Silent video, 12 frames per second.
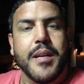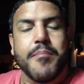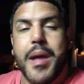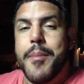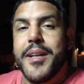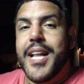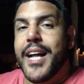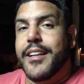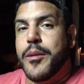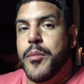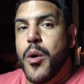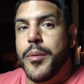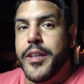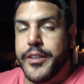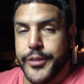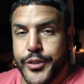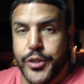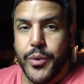Maybe not at the moment that
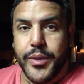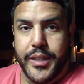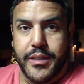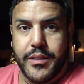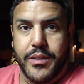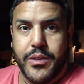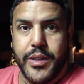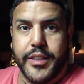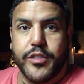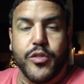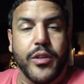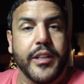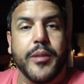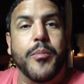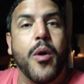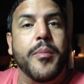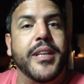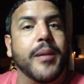they're doing it, or at the
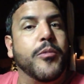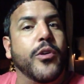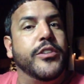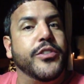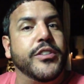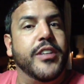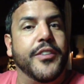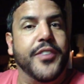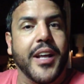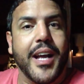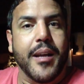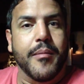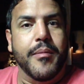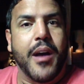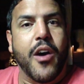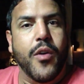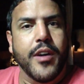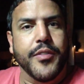moment that I'm going through a tough time.
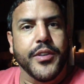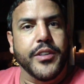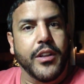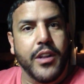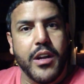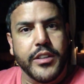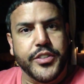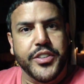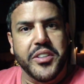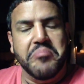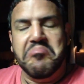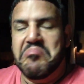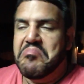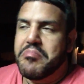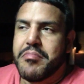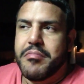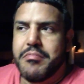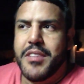However, in the long term,
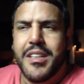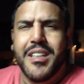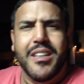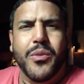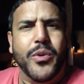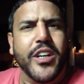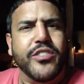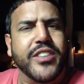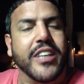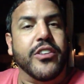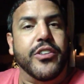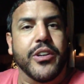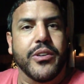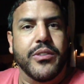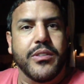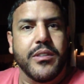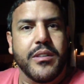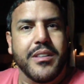what else can you do?
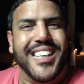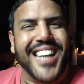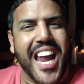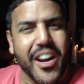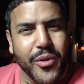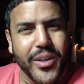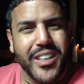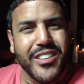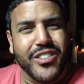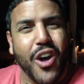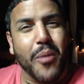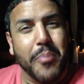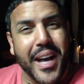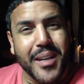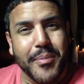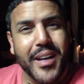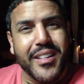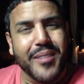Get angry? Talk bad
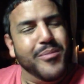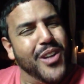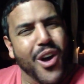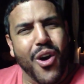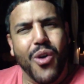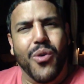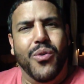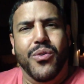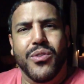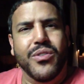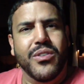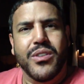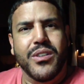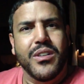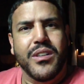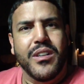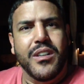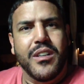about them? No.
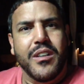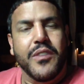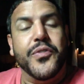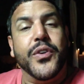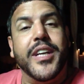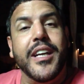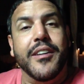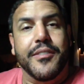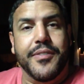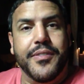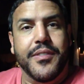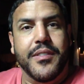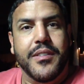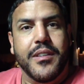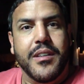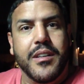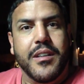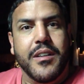Forgive.
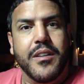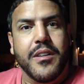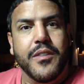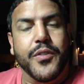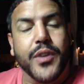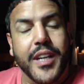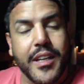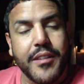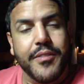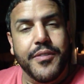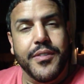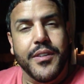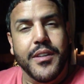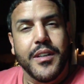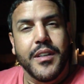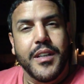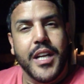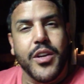Forgive,
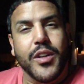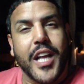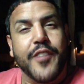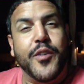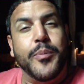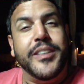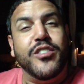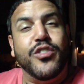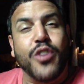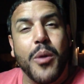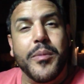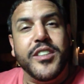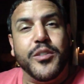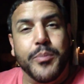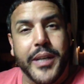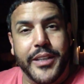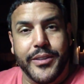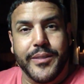and your life will be so much
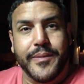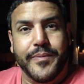better.